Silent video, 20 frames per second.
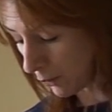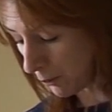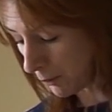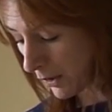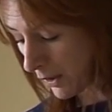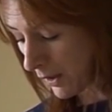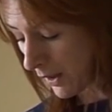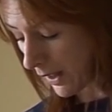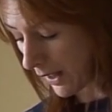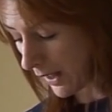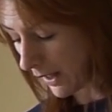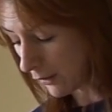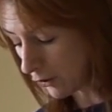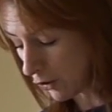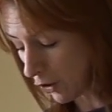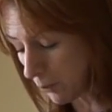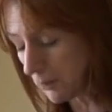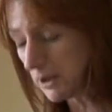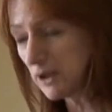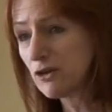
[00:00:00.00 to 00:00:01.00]

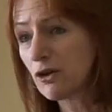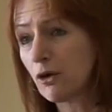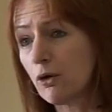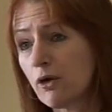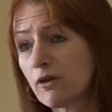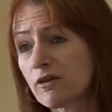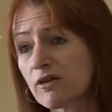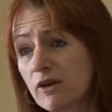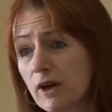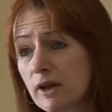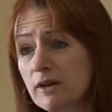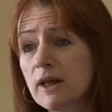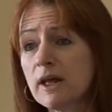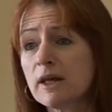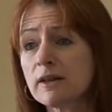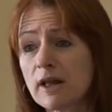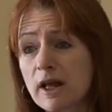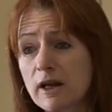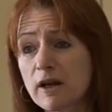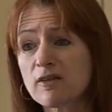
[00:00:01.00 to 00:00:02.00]
up coming to us. And I
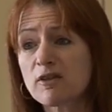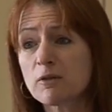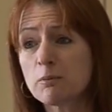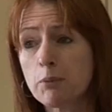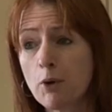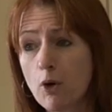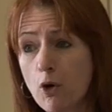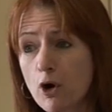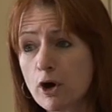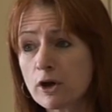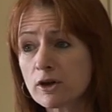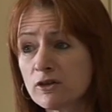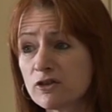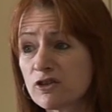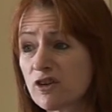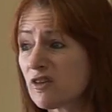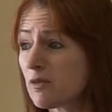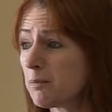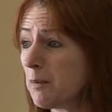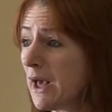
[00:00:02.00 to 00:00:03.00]
think that is
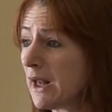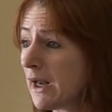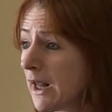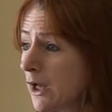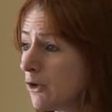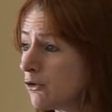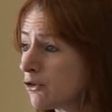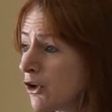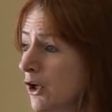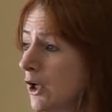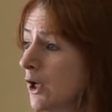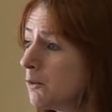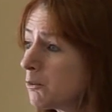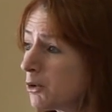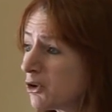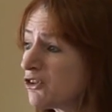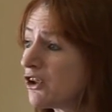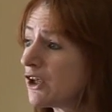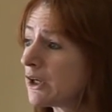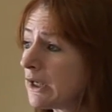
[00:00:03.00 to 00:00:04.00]
important to spell out,
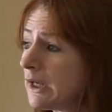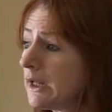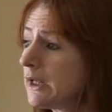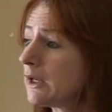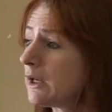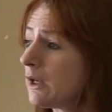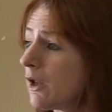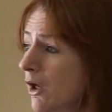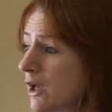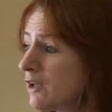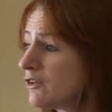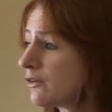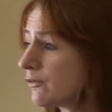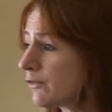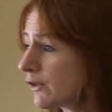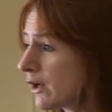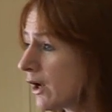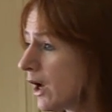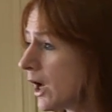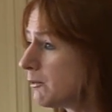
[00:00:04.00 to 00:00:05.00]
particularly in light
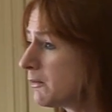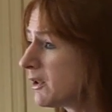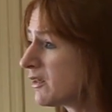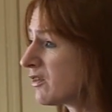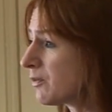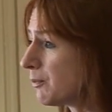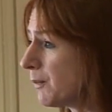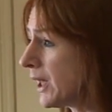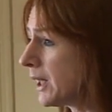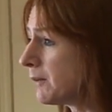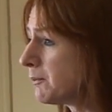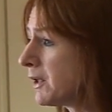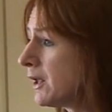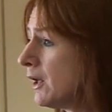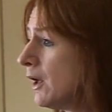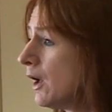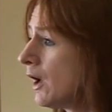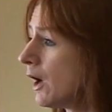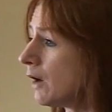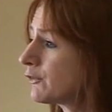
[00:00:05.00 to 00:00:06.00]
of the comments
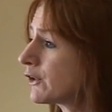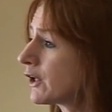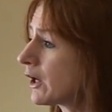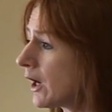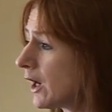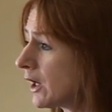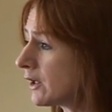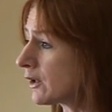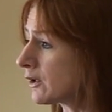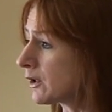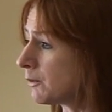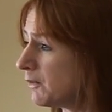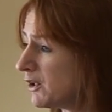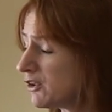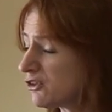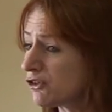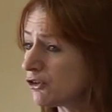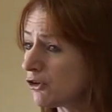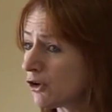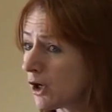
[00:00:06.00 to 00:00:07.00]
made of the Garda
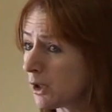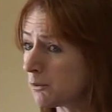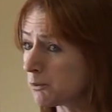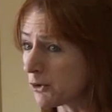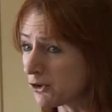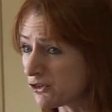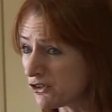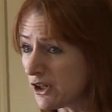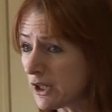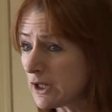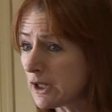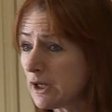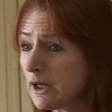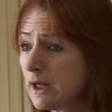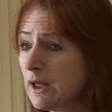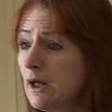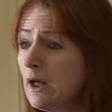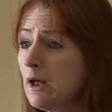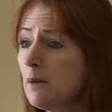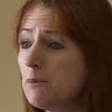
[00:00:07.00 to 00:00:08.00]
Commissioner and
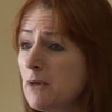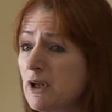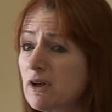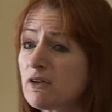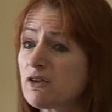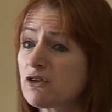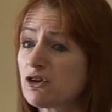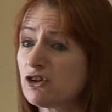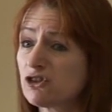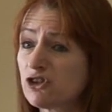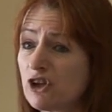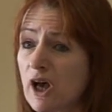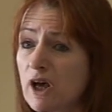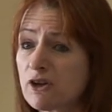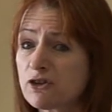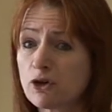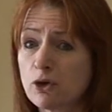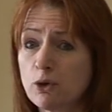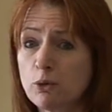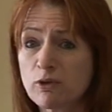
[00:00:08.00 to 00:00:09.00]
particularly Minister
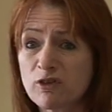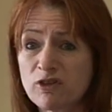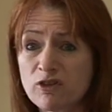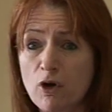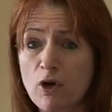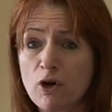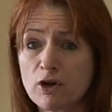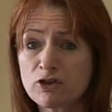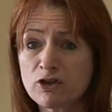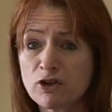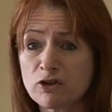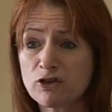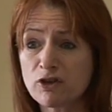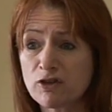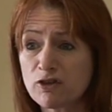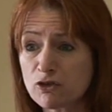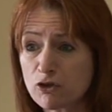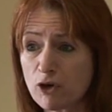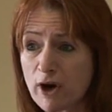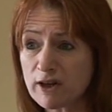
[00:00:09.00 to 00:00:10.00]
Shatter, who sought to
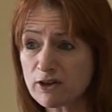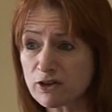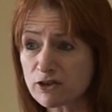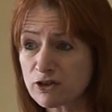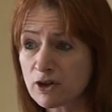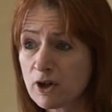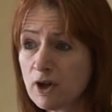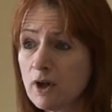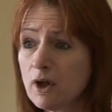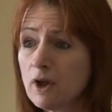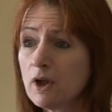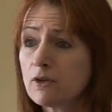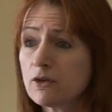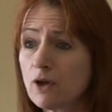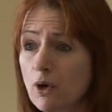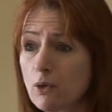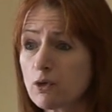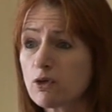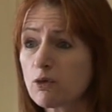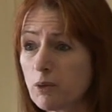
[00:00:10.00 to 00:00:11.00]
discredit
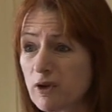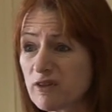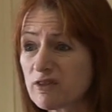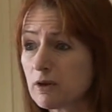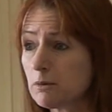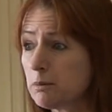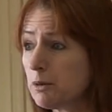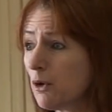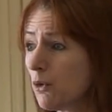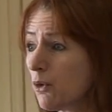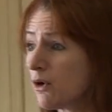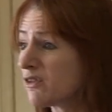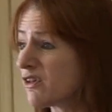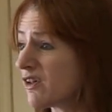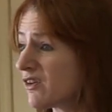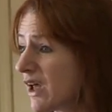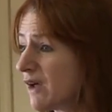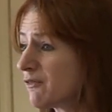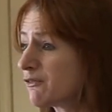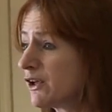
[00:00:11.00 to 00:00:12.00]
those whistleblowers
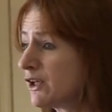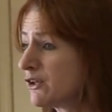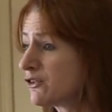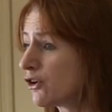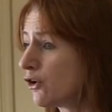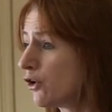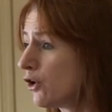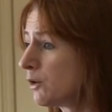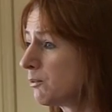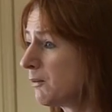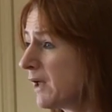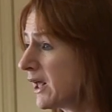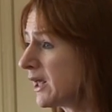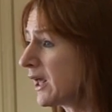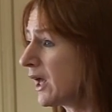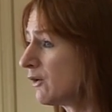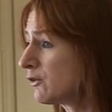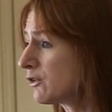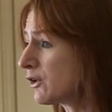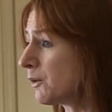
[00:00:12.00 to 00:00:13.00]
at every turn,
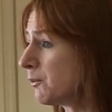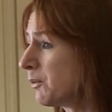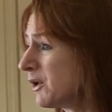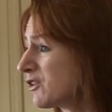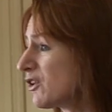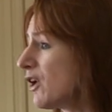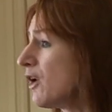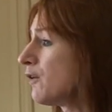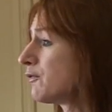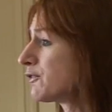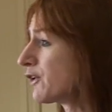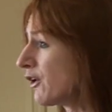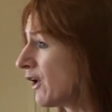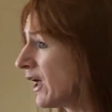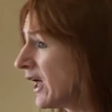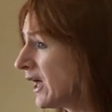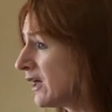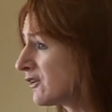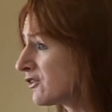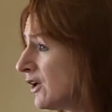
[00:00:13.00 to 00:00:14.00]
make out they're a bit off
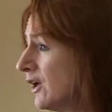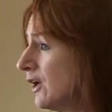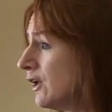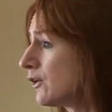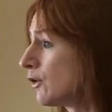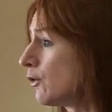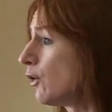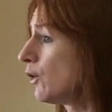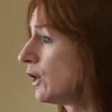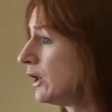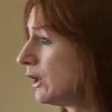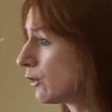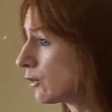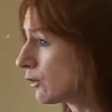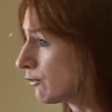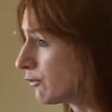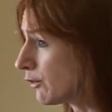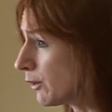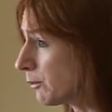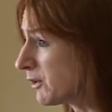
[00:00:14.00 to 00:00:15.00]
their head, they're only
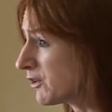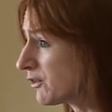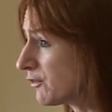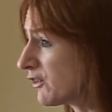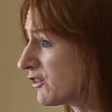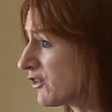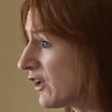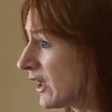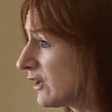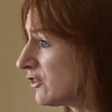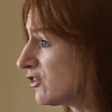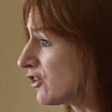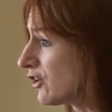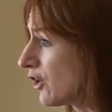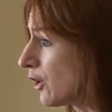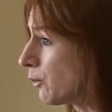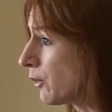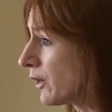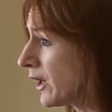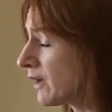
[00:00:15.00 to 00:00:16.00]
looking for a bit of attention
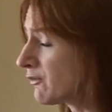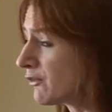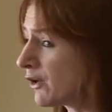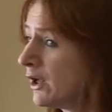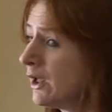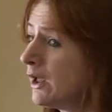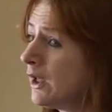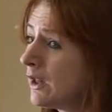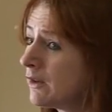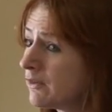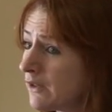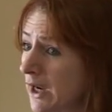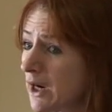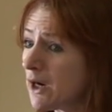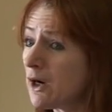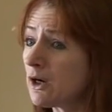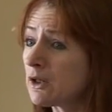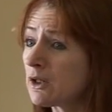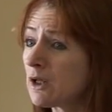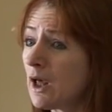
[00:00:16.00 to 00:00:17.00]
or whatever.
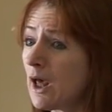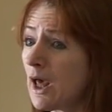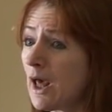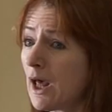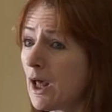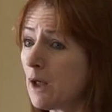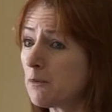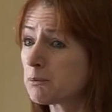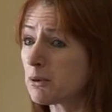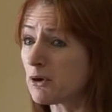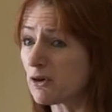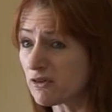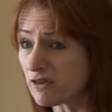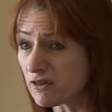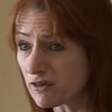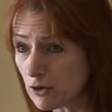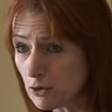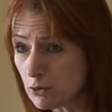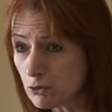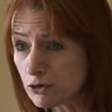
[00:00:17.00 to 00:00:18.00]
Their
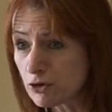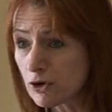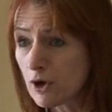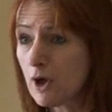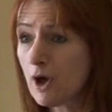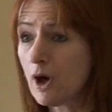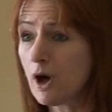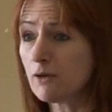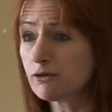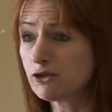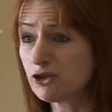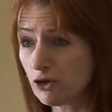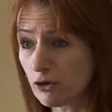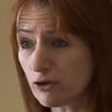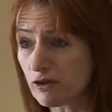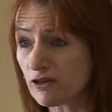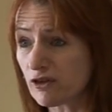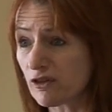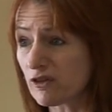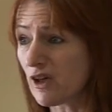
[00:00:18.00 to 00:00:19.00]
pursuit of
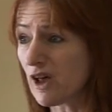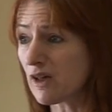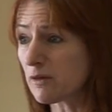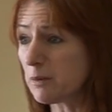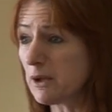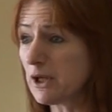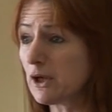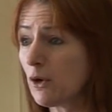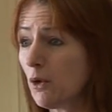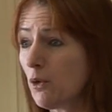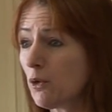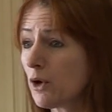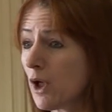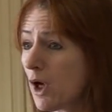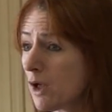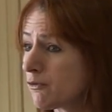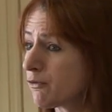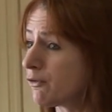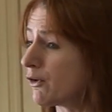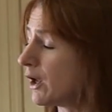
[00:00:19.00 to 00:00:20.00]
justice has been going
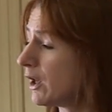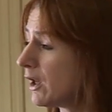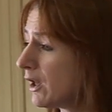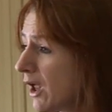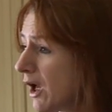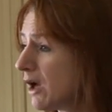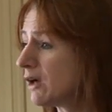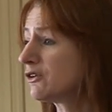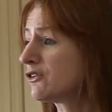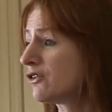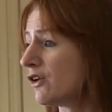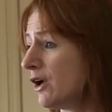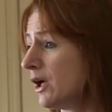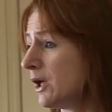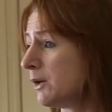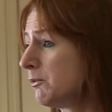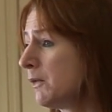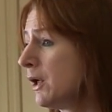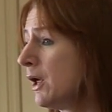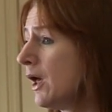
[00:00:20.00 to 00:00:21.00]
on for a long
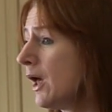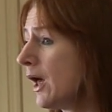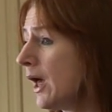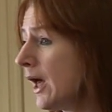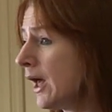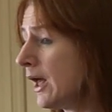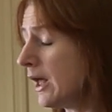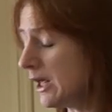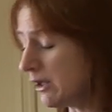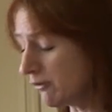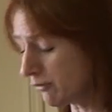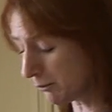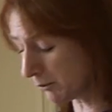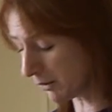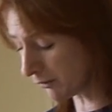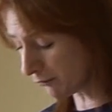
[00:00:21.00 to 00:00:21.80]
time, even